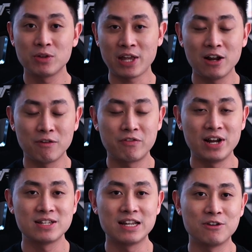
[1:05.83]
tell your
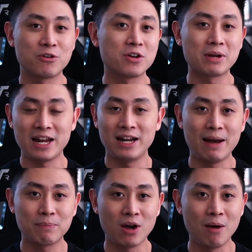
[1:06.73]
friends that you're going to get a
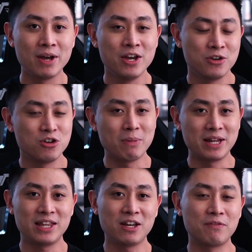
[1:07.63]
laptop, you
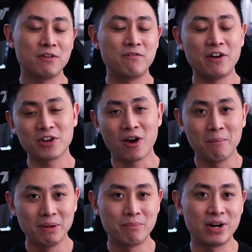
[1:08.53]
might think of the very
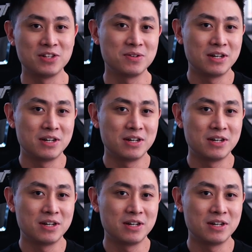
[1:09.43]
common brands.